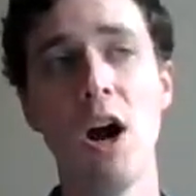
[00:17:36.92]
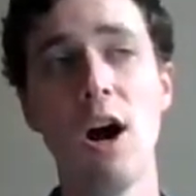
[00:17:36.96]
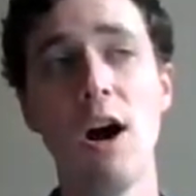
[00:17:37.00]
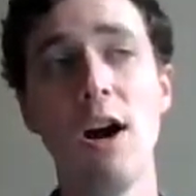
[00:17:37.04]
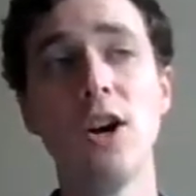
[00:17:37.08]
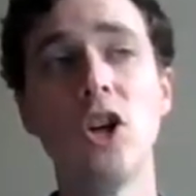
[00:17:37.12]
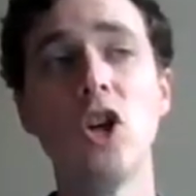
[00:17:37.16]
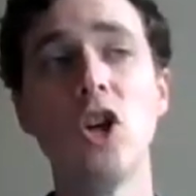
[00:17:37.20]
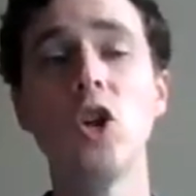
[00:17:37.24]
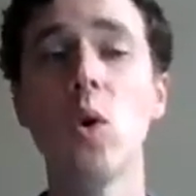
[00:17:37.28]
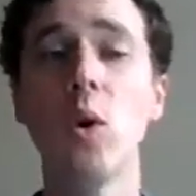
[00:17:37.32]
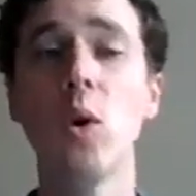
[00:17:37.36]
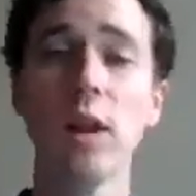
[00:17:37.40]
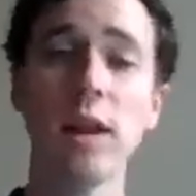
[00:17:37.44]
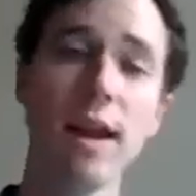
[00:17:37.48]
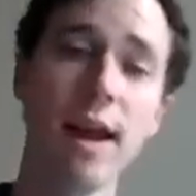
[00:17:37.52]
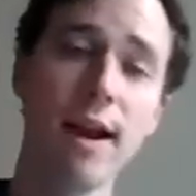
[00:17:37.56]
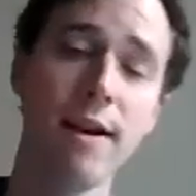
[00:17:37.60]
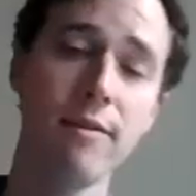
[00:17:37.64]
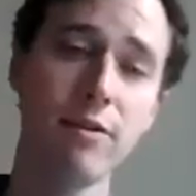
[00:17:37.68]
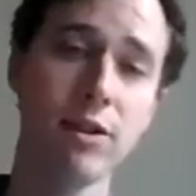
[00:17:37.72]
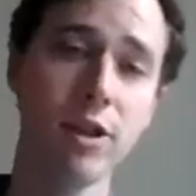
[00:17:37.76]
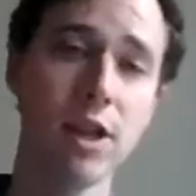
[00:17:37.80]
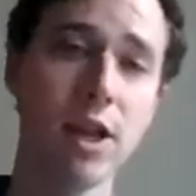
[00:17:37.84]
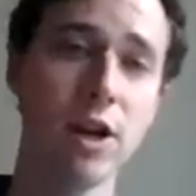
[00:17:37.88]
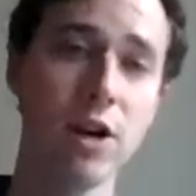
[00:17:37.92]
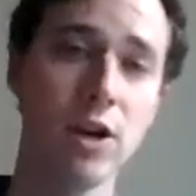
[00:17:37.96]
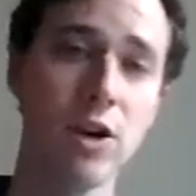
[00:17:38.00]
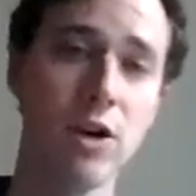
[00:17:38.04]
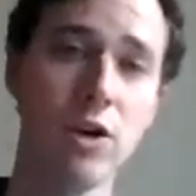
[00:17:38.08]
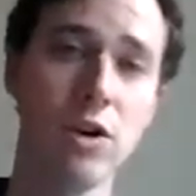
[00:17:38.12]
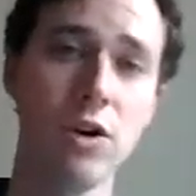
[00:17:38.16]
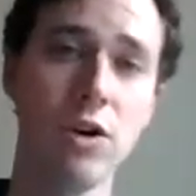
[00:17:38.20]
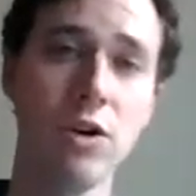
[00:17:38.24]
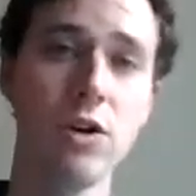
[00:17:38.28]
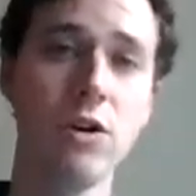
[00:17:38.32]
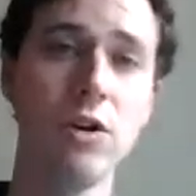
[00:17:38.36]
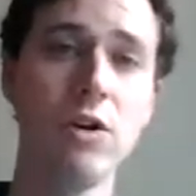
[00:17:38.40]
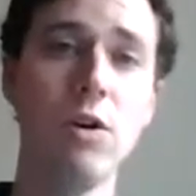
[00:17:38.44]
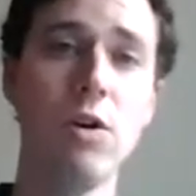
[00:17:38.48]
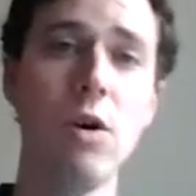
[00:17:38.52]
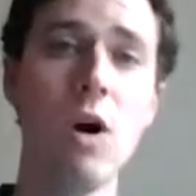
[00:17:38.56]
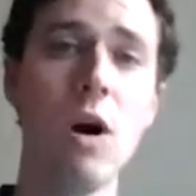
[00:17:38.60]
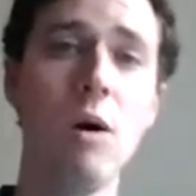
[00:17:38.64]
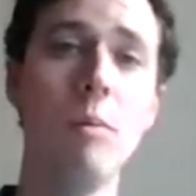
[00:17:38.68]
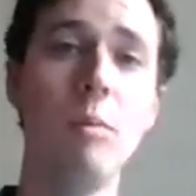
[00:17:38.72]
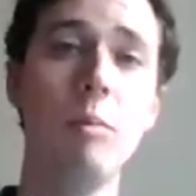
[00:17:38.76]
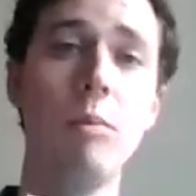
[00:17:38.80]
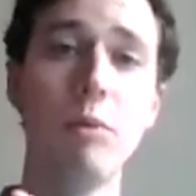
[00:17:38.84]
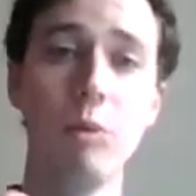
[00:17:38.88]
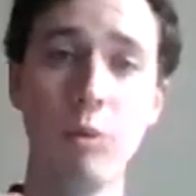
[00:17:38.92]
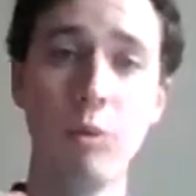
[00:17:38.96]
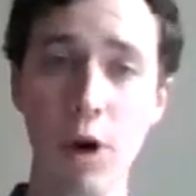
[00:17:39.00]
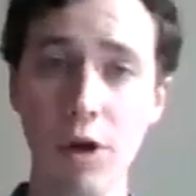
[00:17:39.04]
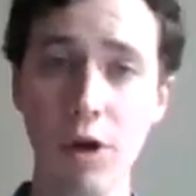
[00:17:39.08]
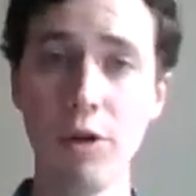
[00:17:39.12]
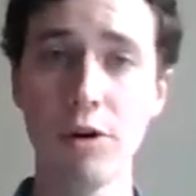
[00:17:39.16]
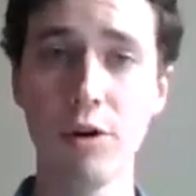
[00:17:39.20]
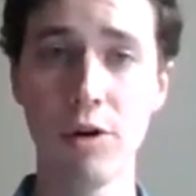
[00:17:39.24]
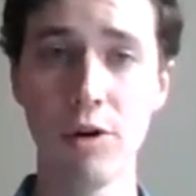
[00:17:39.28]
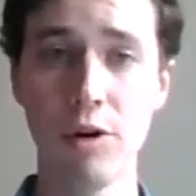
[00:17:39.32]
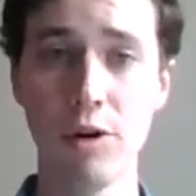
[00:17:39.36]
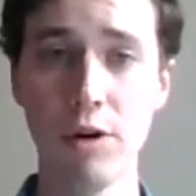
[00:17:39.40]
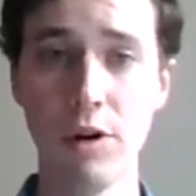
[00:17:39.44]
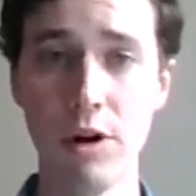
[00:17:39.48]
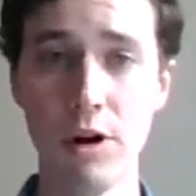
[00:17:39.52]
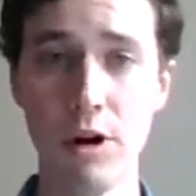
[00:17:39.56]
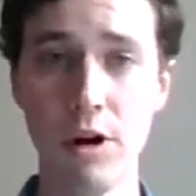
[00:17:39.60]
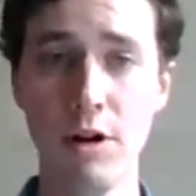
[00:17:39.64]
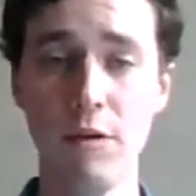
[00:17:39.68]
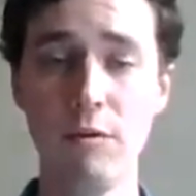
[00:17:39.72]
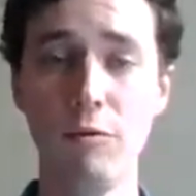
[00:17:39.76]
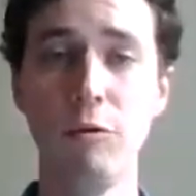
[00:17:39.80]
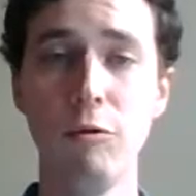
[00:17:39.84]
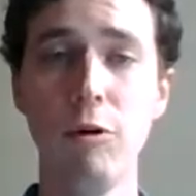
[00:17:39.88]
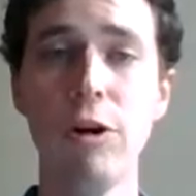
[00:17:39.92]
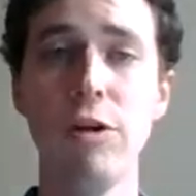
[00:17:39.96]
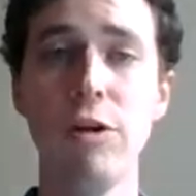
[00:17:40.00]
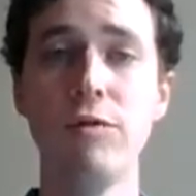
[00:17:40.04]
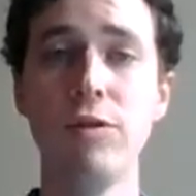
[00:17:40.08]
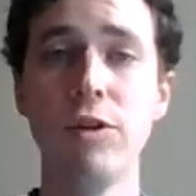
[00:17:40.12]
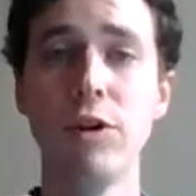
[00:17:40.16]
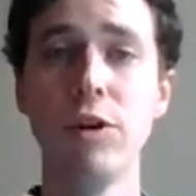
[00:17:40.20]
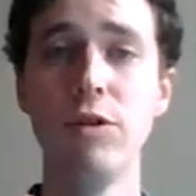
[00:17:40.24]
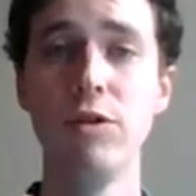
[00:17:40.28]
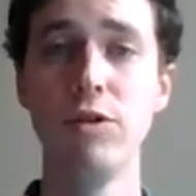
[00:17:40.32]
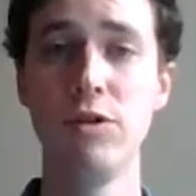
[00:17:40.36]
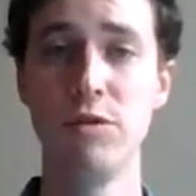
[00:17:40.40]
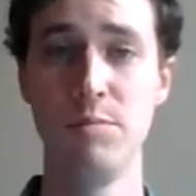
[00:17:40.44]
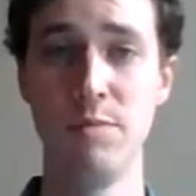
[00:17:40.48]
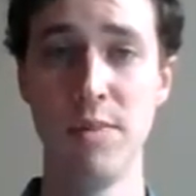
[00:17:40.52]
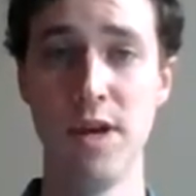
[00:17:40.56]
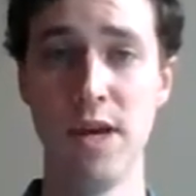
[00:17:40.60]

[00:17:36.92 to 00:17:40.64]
Shortly after that occurred, a brother of one of those